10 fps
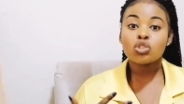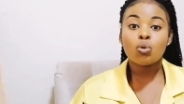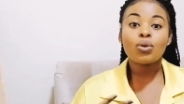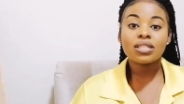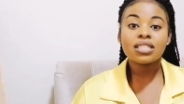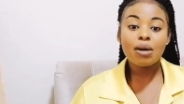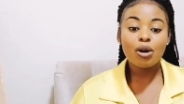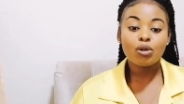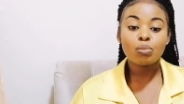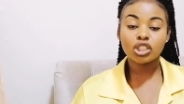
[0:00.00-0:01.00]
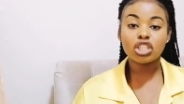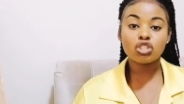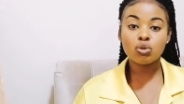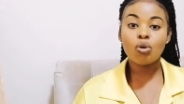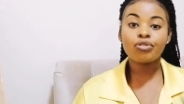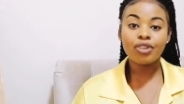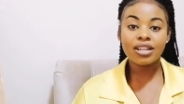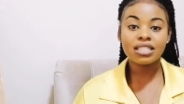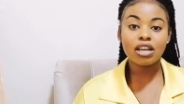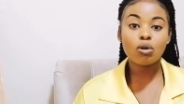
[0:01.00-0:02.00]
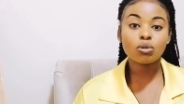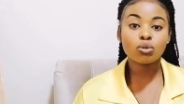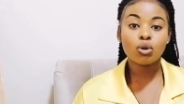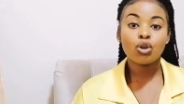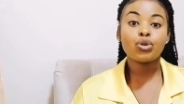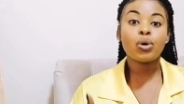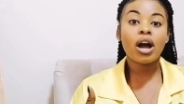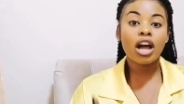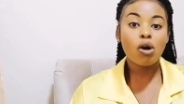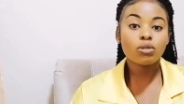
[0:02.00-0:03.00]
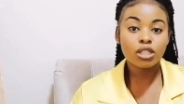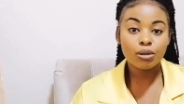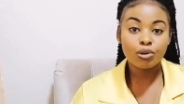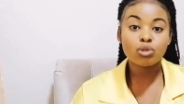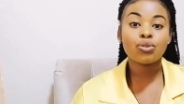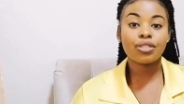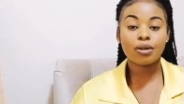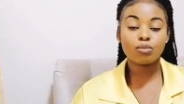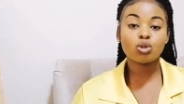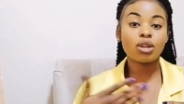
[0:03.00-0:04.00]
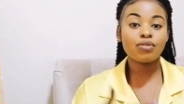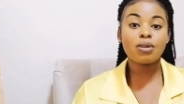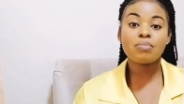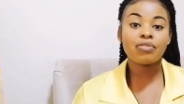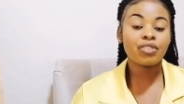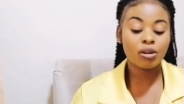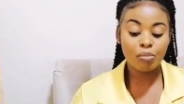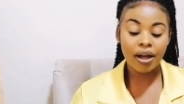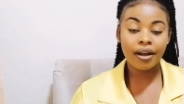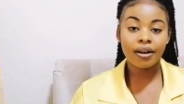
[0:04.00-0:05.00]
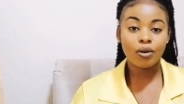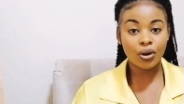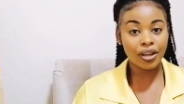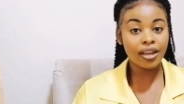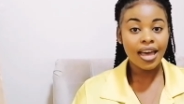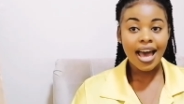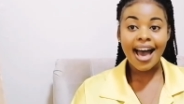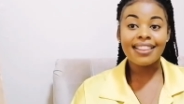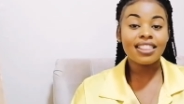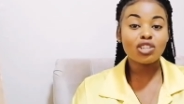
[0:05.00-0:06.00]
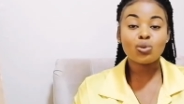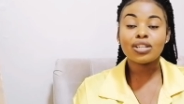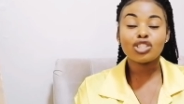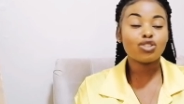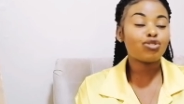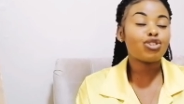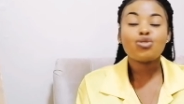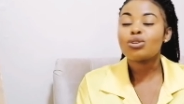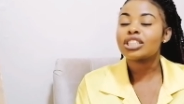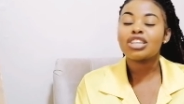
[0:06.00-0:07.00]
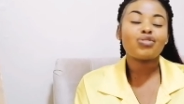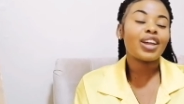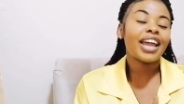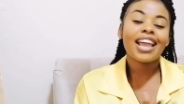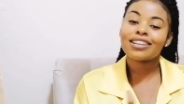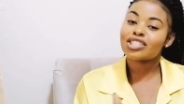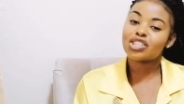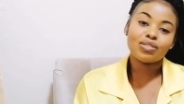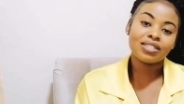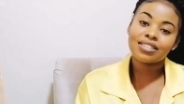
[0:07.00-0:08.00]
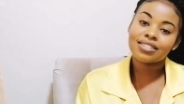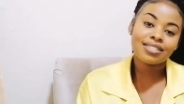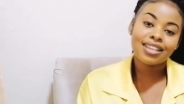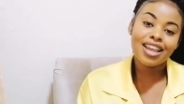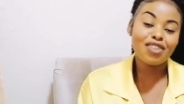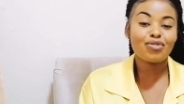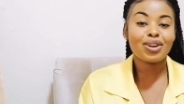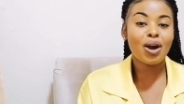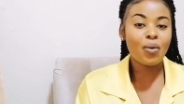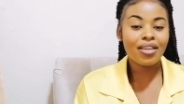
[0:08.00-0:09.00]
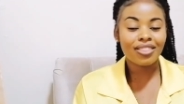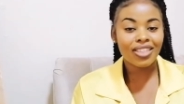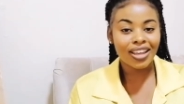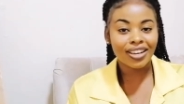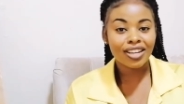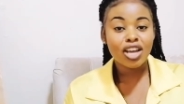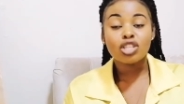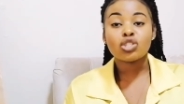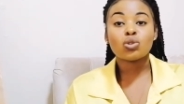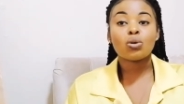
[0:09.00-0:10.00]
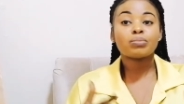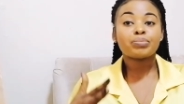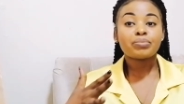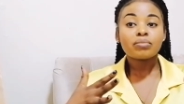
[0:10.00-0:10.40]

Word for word: so when someone pushes you or finds out you're accountable to them to give them that feedback okay and that will lead you for not giving excuses every now and then so